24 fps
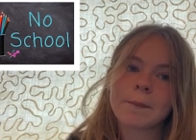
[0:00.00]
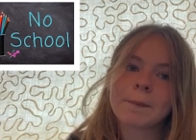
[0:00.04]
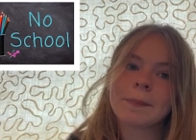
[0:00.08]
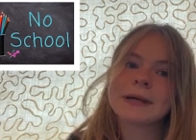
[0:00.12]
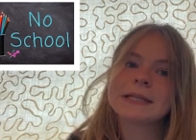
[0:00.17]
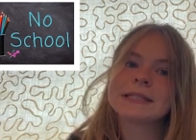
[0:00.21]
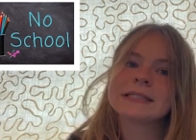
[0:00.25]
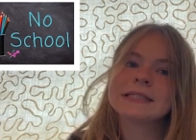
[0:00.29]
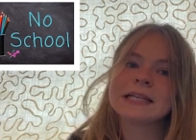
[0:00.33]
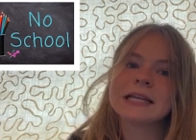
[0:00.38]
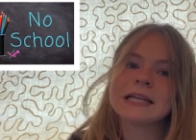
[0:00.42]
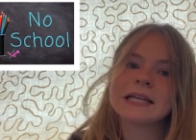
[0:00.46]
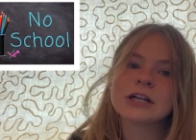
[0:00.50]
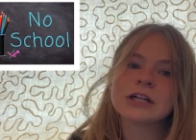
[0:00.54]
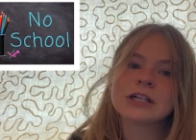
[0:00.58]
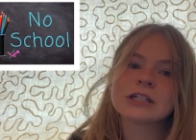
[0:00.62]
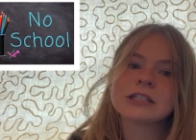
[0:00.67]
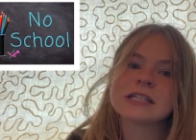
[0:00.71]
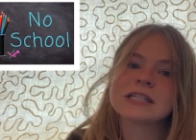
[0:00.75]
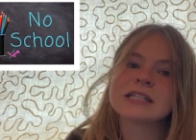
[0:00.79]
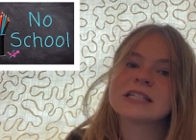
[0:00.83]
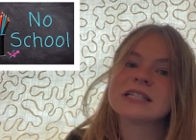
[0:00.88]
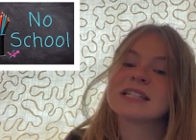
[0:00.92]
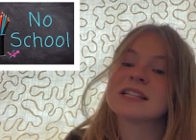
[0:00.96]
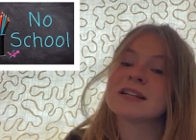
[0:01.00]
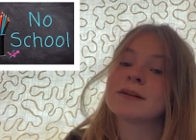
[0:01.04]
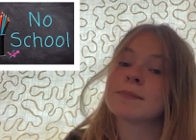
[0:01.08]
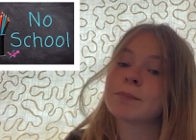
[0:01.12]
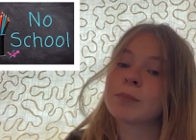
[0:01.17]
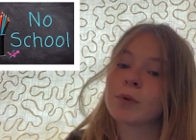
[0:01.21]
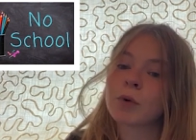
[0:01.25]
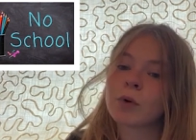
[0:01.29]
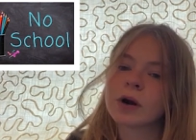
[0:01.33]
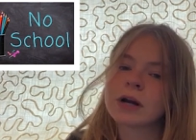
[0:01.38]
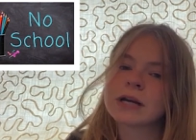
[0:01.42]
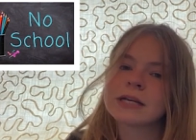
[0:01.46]
But seniors, this is an
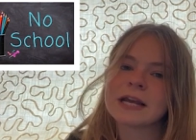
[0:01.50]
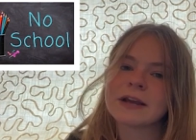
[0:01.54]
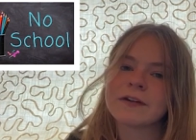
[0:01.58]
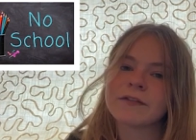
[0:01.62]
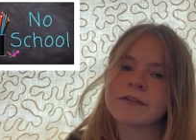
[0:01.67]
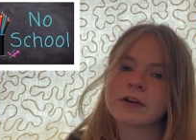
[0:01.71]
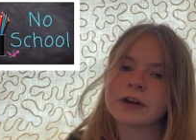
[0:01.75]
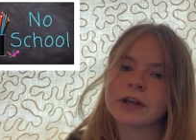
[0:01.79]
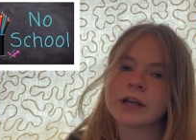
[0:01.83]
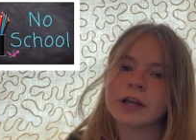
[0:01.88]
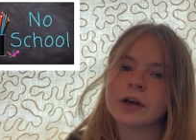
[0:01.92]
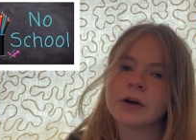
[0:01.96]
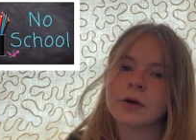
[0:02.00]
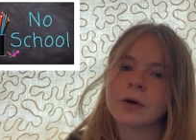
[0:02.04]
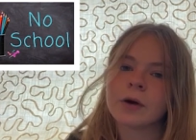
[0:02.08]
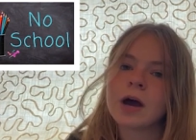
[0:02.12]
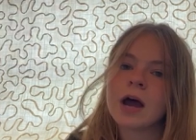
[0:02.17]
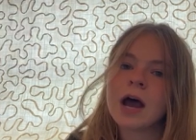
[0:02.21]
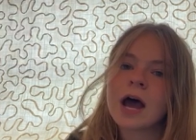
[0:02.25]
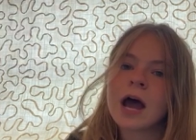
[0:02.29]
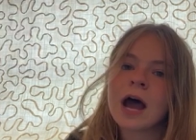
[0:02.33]
important day for you.